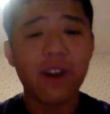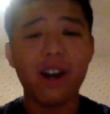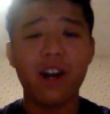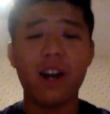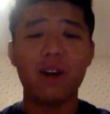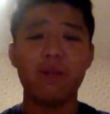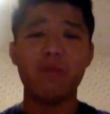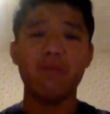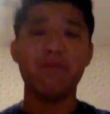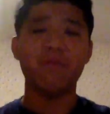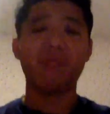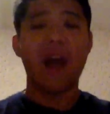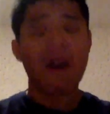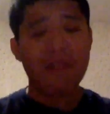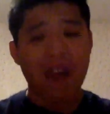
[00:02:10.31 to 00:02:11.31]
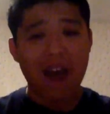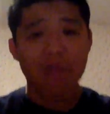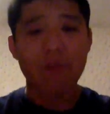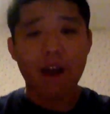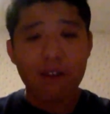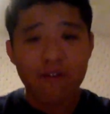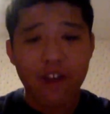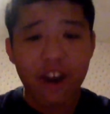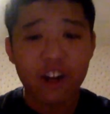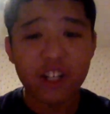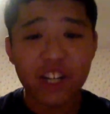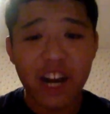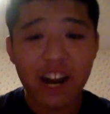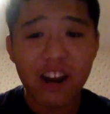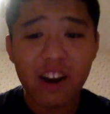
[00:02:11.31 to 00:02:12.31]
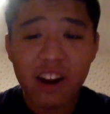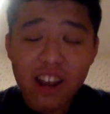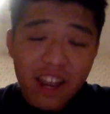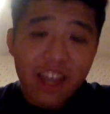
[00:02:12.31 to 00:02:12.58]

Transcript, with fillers: Um, I've had my fair share.